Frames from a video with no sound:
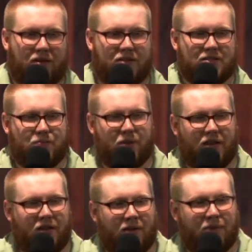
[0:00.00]
we can
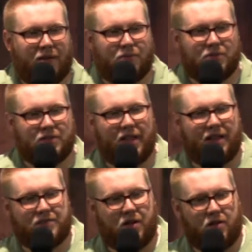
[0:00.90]
speak into people's
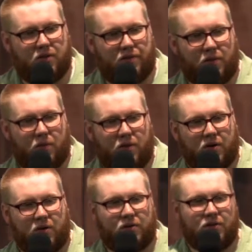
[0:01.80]
lives all over the
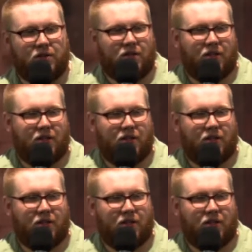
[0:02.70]
world.